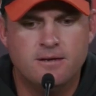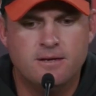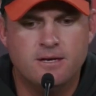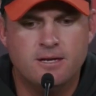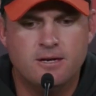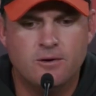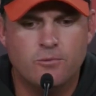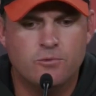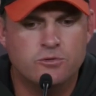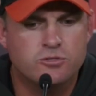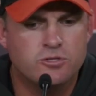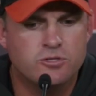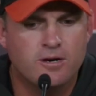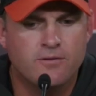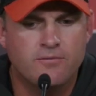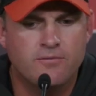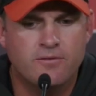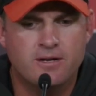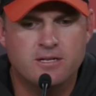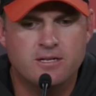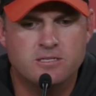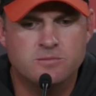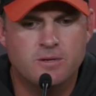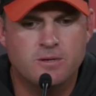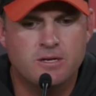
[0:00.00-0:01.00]
you know we're trying to
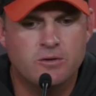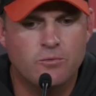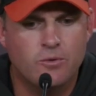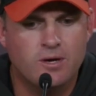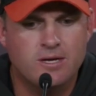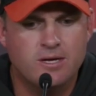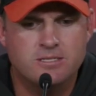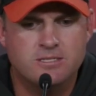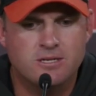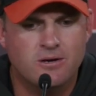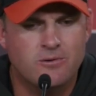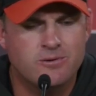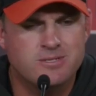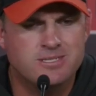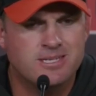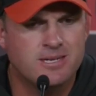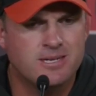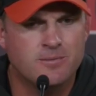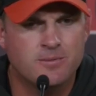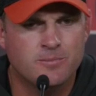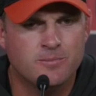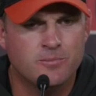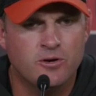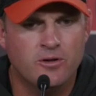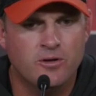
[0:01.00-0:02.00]
find as many ways to always get
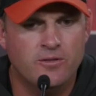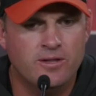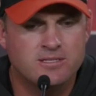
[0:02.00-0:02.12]
him the ball.